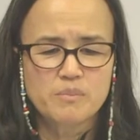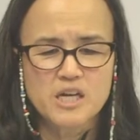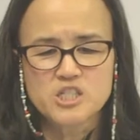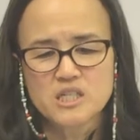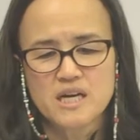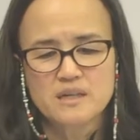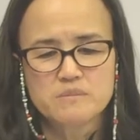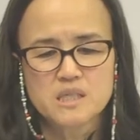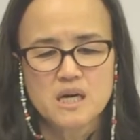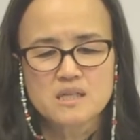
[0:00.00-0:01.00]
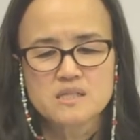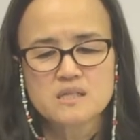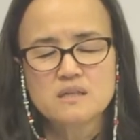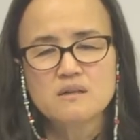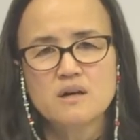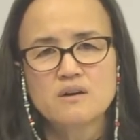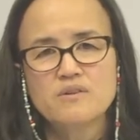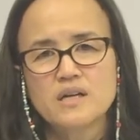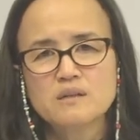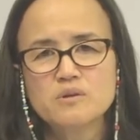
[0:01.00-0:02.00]
botulinum toxin
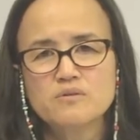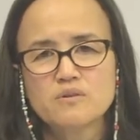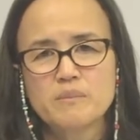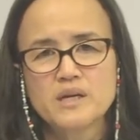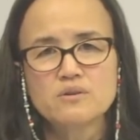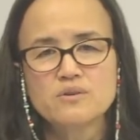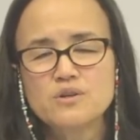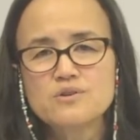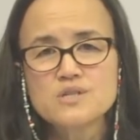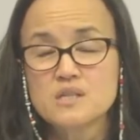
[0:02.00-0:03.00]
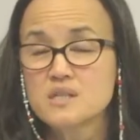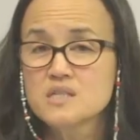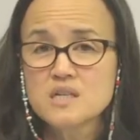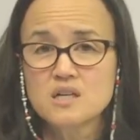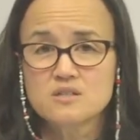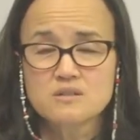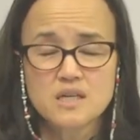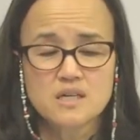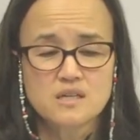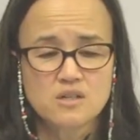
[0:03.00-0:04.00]
available for medical use in this country
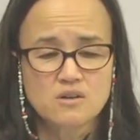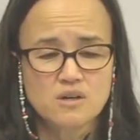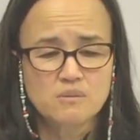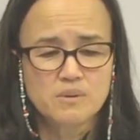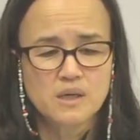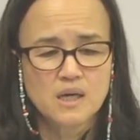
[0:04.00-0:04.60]
and in Europe